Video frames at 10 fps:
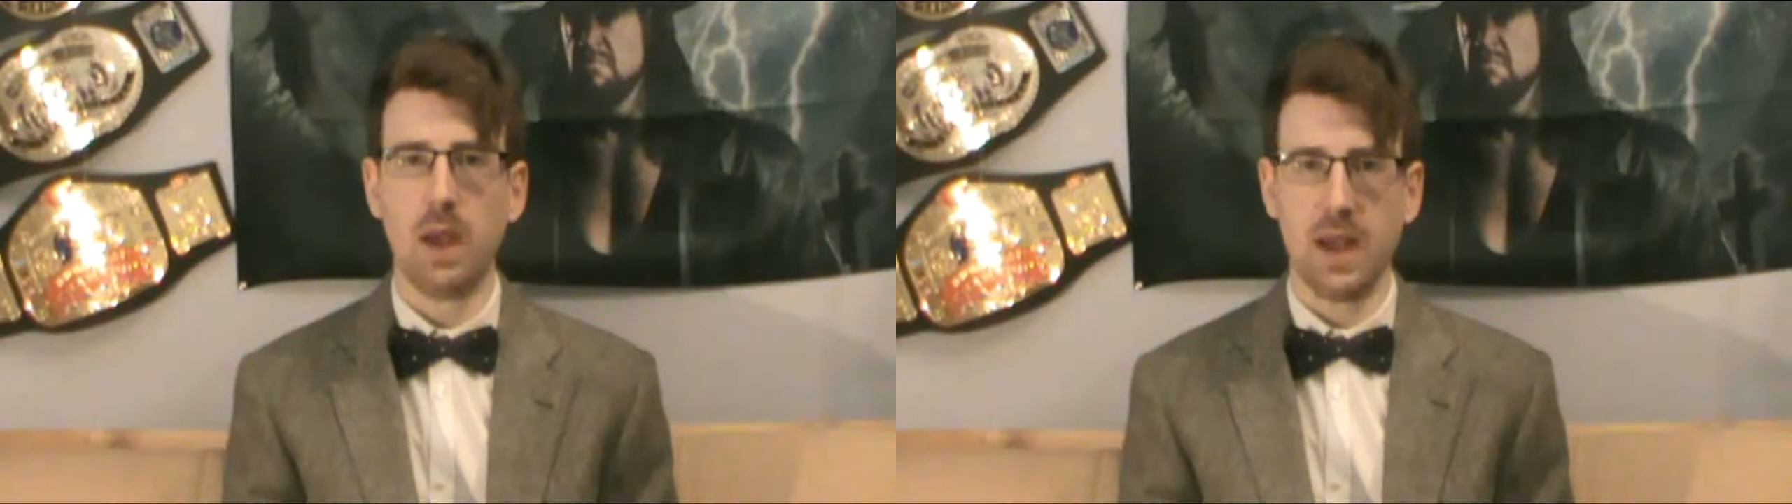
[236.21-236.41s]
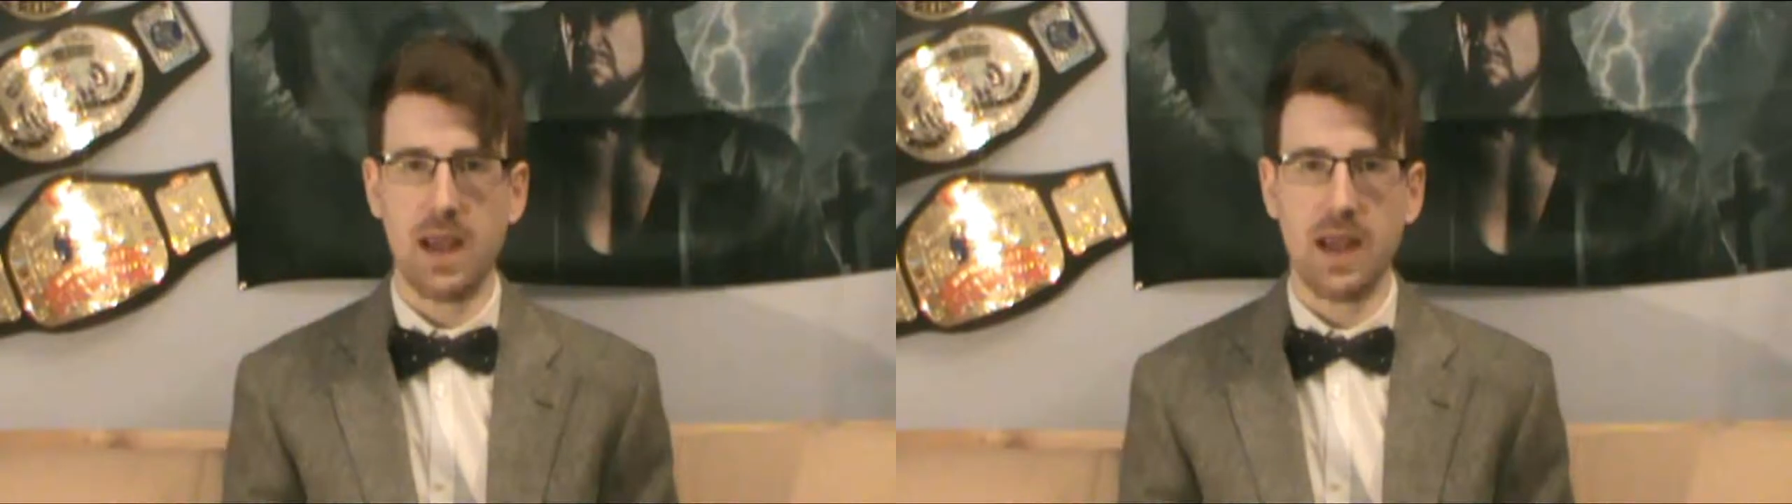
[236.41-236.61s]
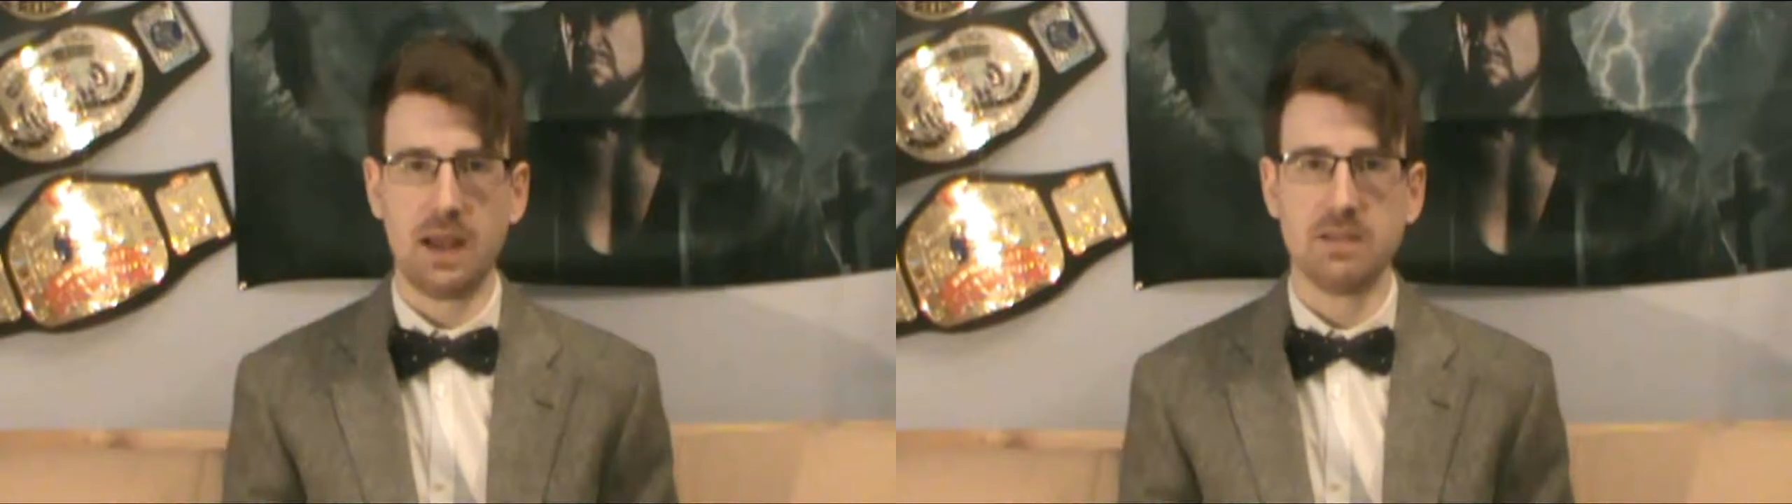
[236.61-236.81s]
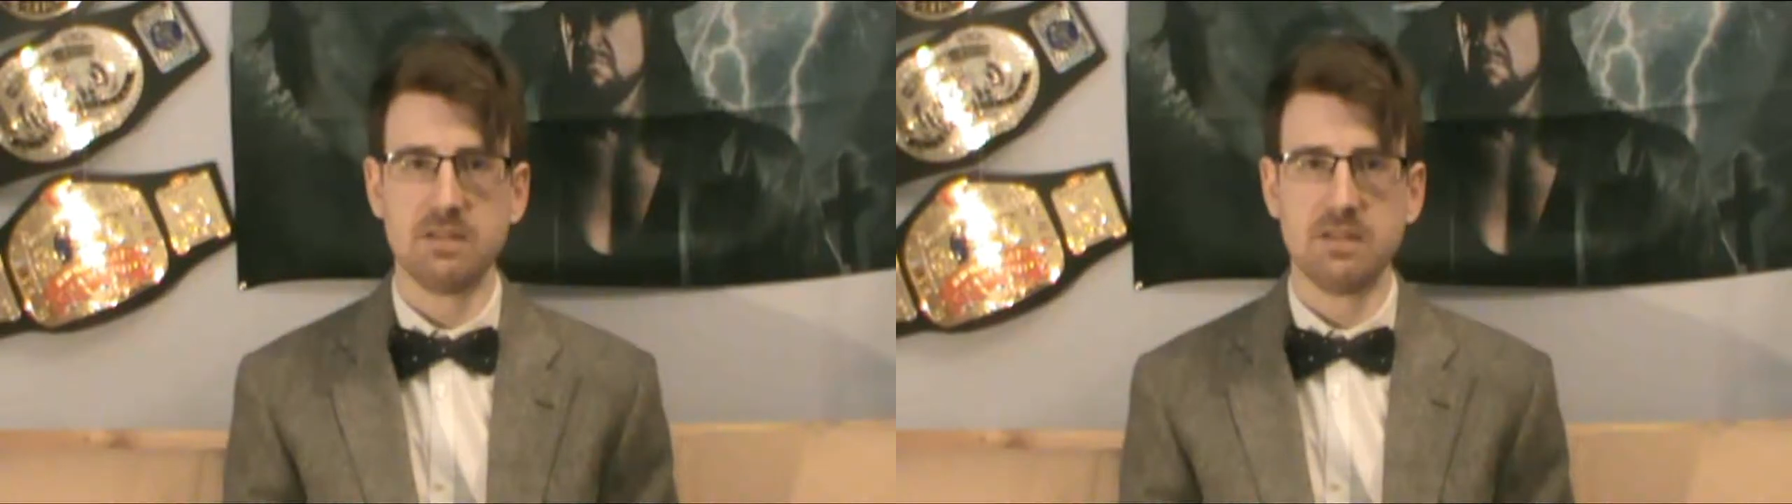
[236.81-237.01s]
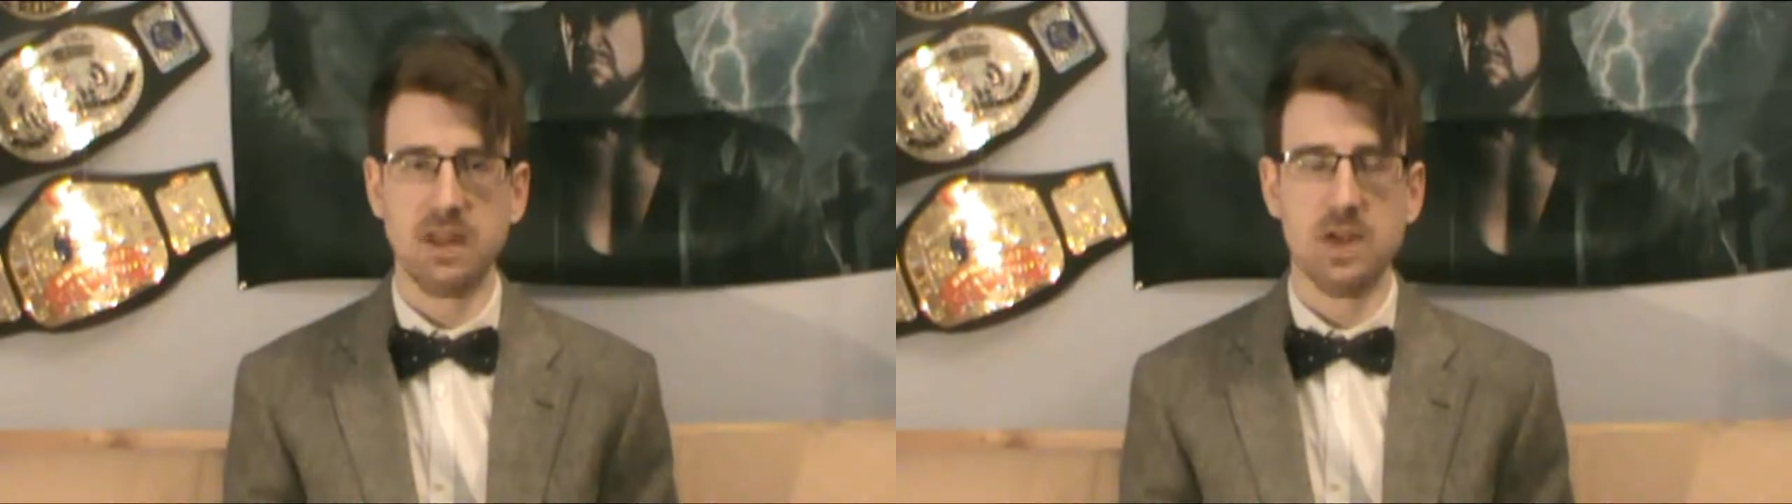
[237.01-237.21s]
an
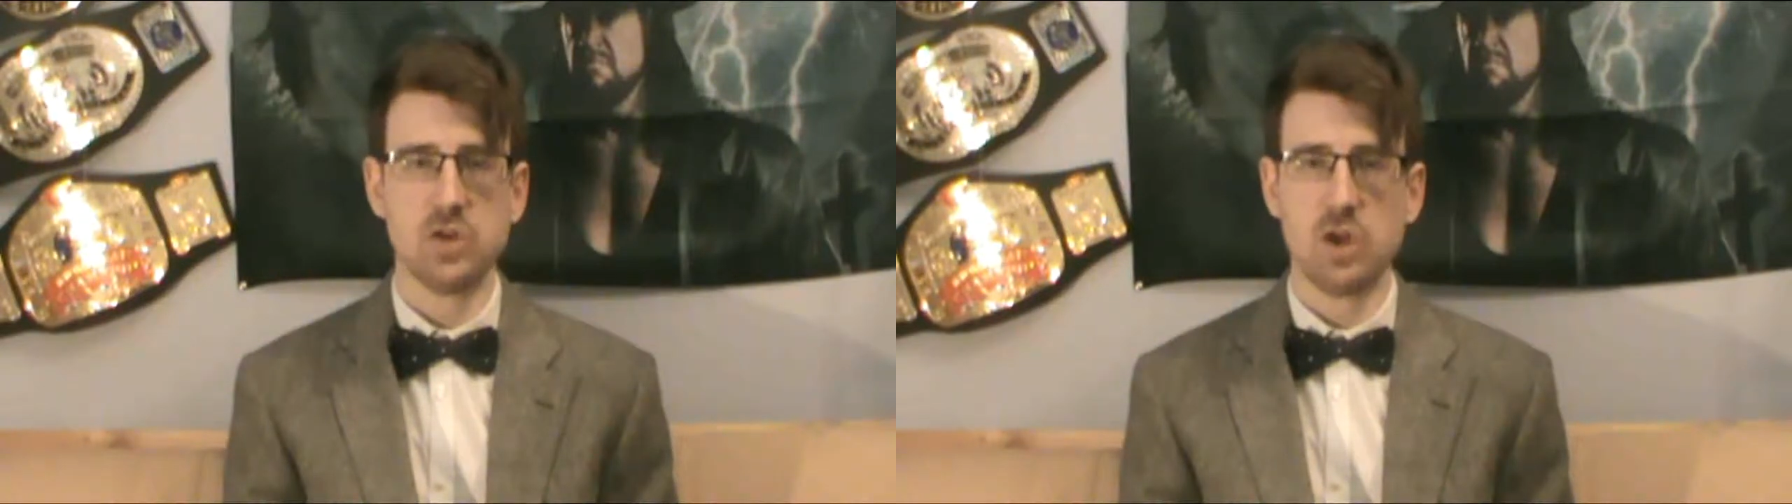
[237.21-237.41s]
NXT